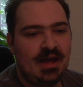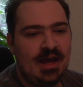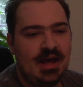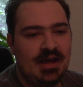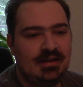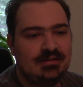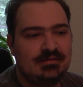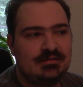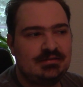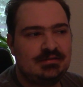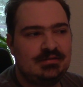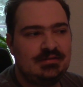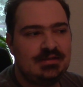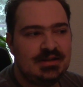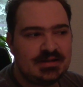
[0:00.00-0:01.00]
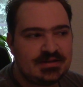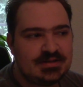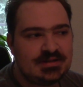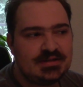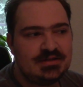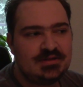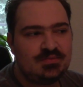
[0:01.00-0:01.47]
and
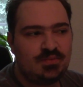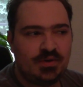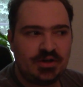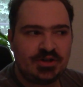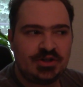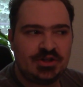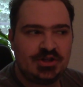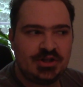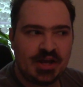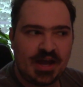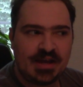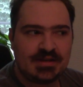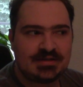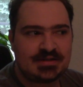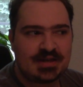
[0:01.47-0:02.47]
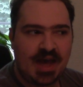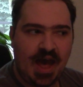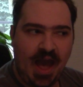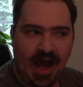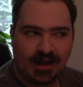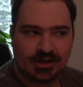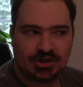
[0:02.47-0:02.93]
this is where Jeice
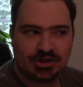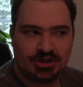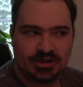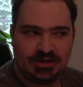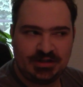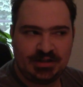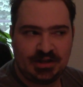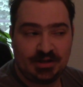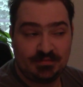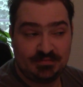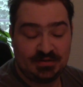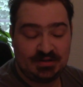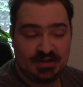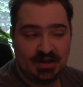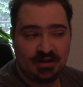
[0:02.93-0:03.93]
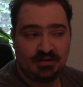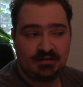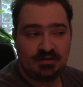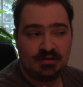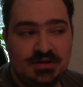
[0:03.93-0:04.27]
actually comes in.